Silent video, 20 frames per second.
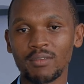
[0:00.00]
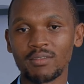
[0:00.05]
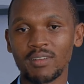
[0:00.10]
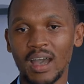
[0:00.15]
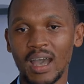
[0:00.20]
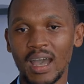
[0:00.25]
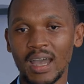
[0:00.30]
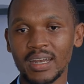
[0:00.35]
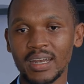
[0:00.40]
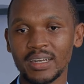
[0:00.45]
have
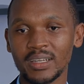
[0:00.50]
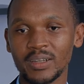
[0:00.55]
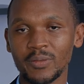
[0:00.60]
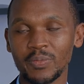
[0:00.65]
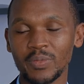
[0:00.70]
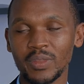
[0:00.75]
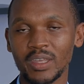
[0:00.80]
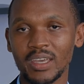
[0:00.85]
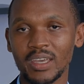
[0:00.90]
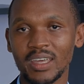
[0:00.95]
had
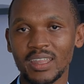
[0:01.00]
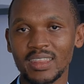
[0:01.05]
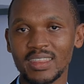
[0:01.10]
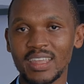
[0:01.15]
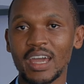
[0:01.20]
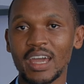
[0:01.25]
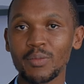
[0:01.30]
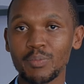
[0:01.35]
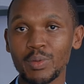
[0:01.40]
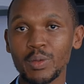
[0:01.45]

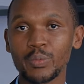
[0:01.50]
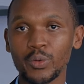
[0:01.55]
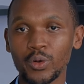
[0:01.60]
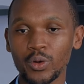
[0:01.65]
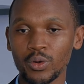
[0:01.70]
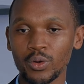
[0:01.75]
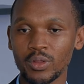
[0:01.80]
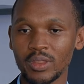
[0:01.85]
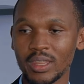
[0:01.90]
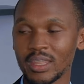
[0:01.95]
there are
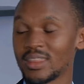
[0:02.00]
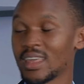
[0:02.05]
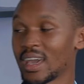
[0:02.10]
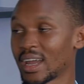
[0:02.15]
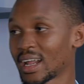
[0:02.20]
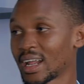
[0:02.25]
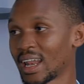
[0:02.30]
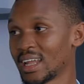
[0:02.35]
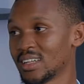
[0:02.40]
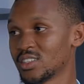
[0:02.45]
people
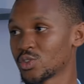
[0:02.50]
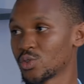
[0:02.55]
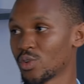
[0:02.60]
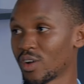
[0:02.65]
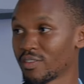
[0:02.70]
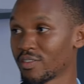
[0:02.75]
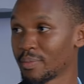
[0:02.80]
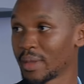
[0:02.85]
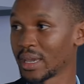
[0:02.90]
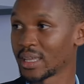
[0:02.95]
there are clients who
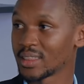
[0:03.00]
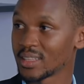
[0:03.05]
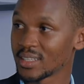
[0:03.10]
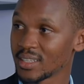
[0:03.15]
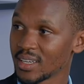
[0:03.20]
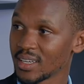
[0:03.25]
have met